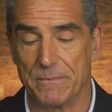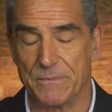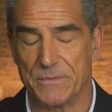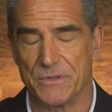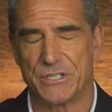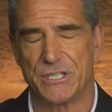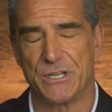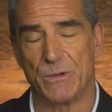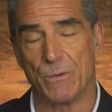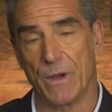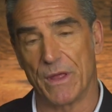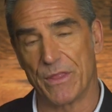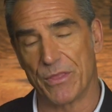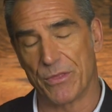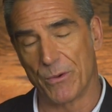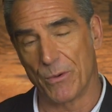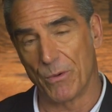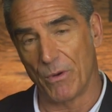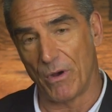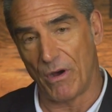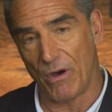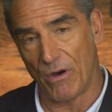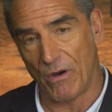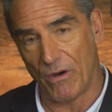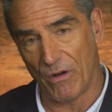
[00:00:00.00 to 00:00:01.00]
she went
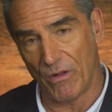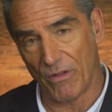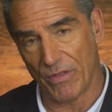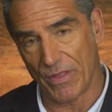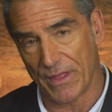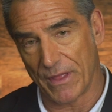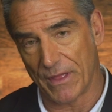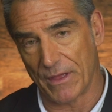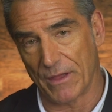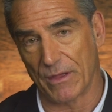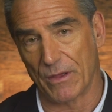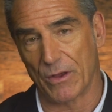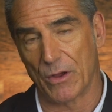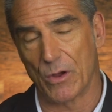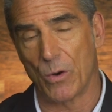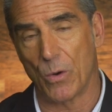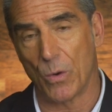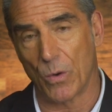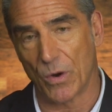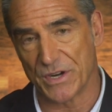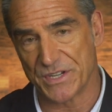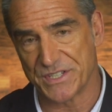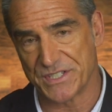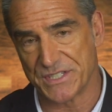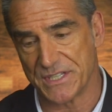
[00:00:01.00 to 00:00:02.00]
through all the
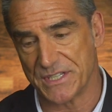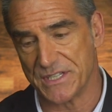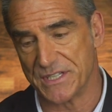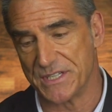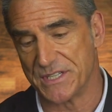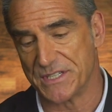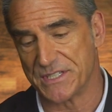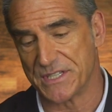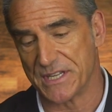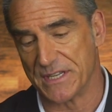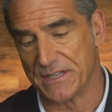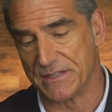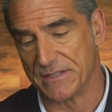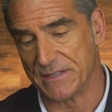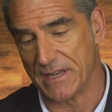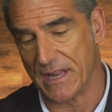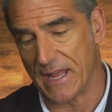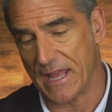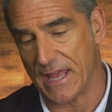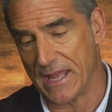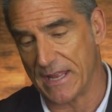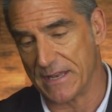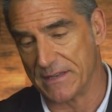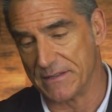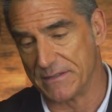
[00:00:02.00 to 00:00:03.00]
courses and
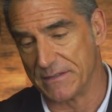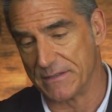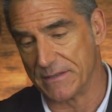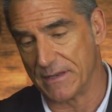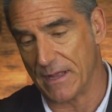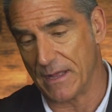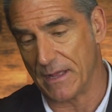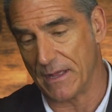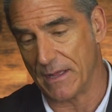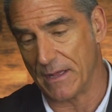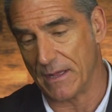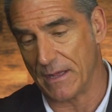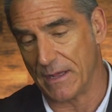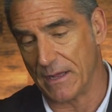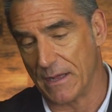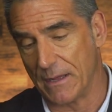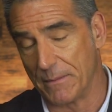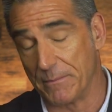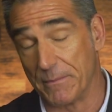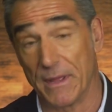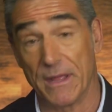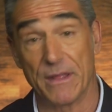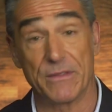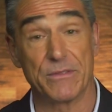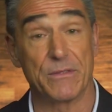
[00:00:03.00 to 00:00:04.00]

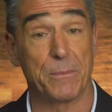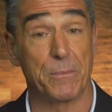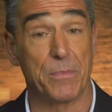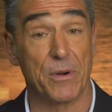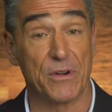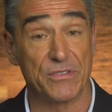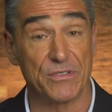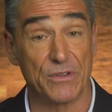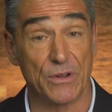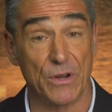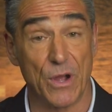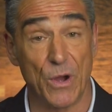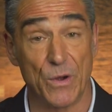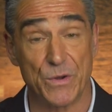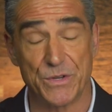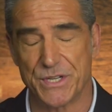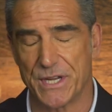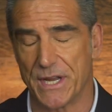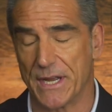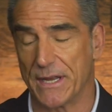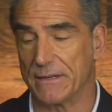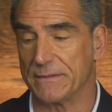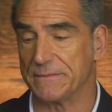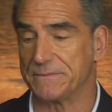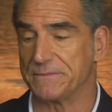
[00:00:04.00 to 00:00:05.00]
the personal
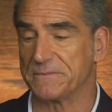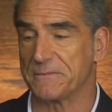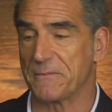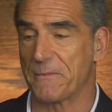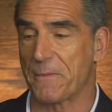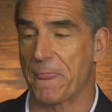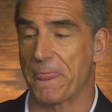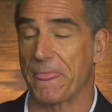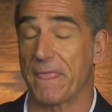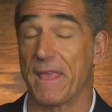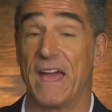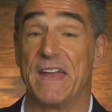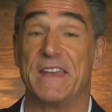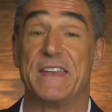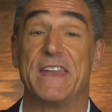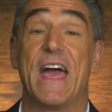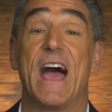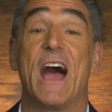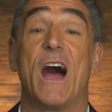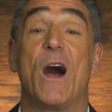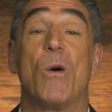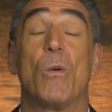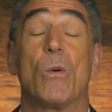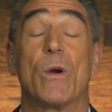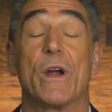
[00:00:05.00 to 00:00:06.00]
coaching, and
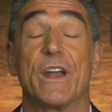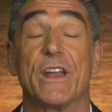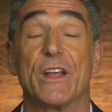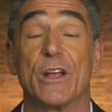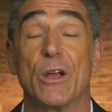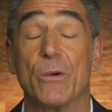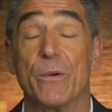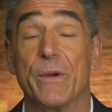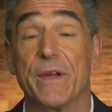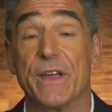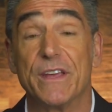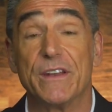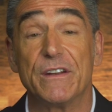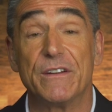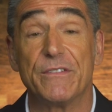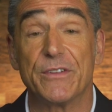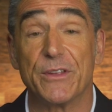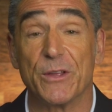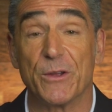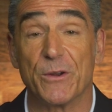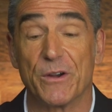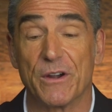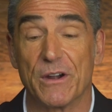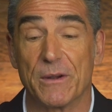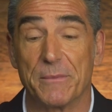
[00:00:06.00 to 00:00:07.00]
now we're going to go
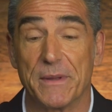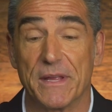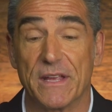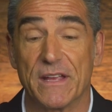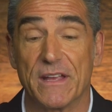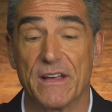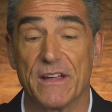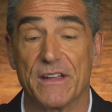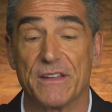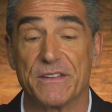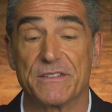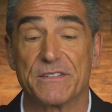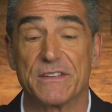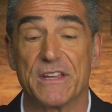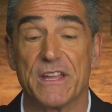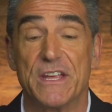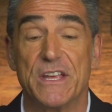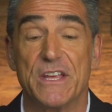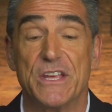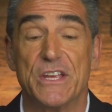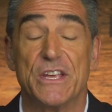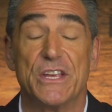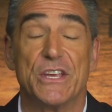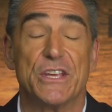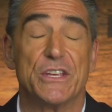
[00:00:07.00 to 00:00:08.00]
interview her because
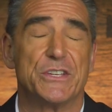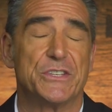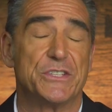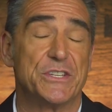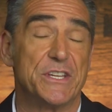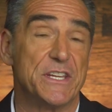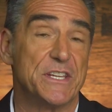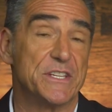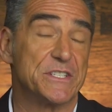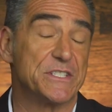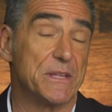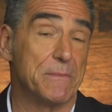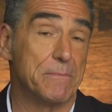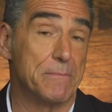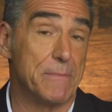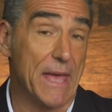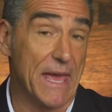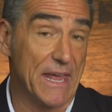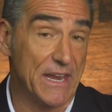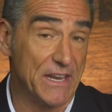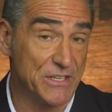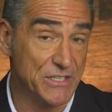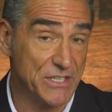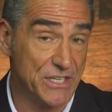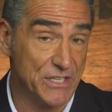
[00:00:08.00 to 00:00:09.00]
She is the
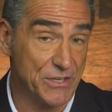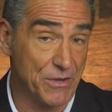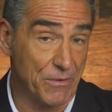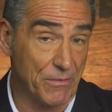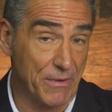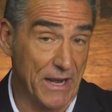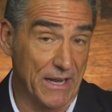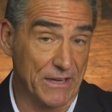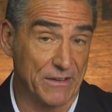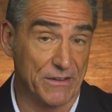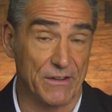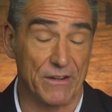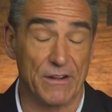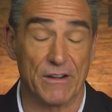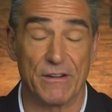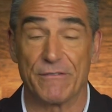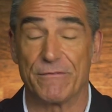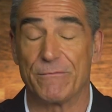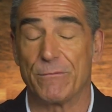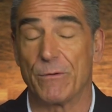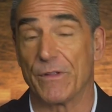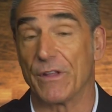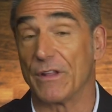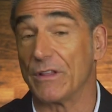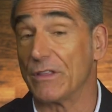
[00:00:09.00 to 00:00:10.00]
managing director
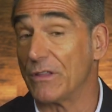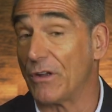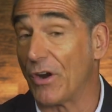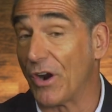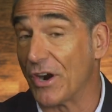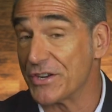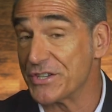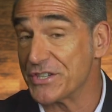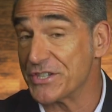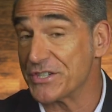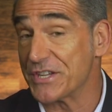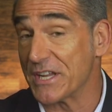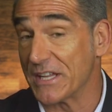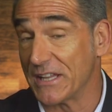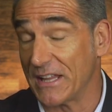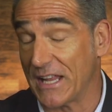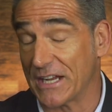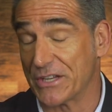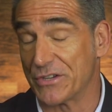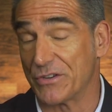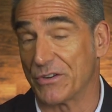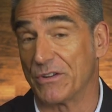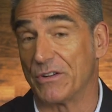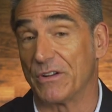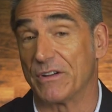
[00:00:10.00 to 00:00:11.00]
for the largest
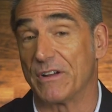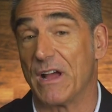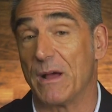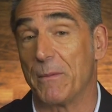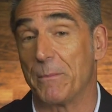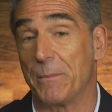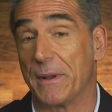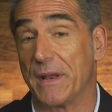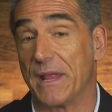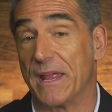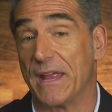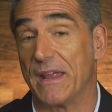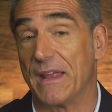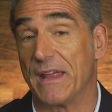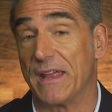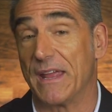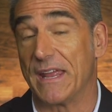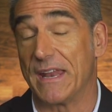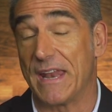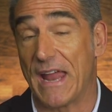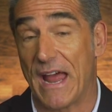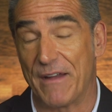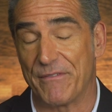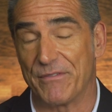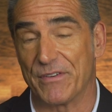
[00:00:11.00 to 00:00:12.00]
electrical company
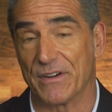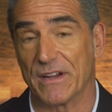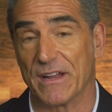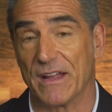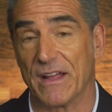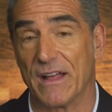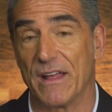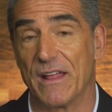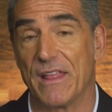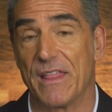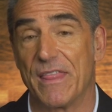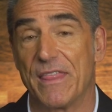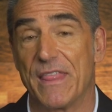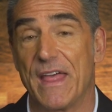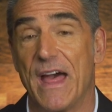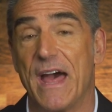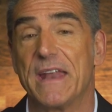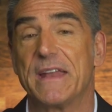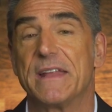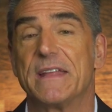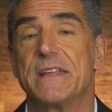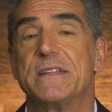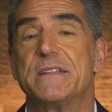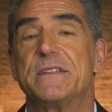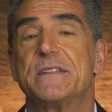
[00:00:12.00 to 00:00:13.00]
in Africa.
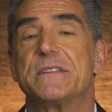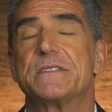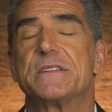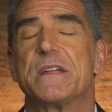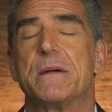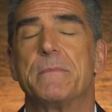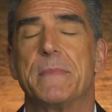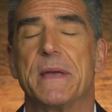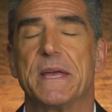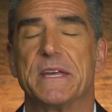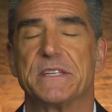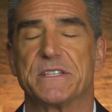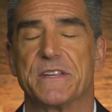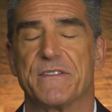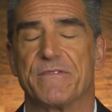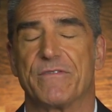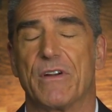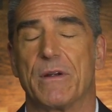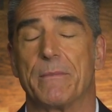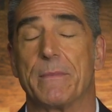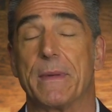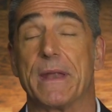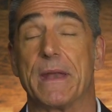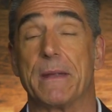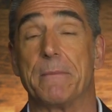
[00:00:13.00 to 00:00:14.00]
That is amazing.
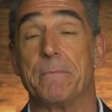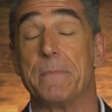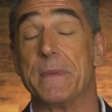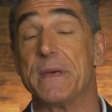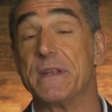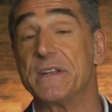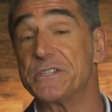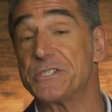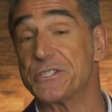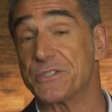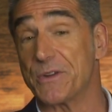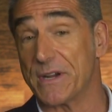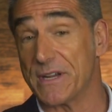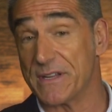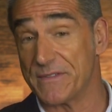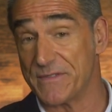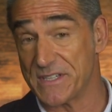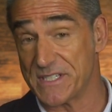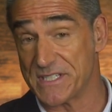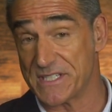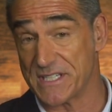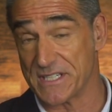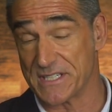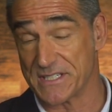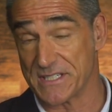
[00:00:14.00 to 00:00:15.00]
From an administrative
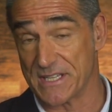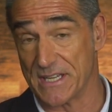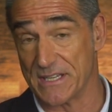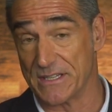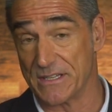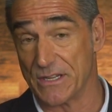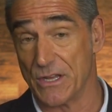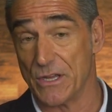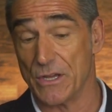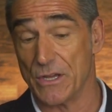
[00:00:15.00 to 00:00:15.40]
assistant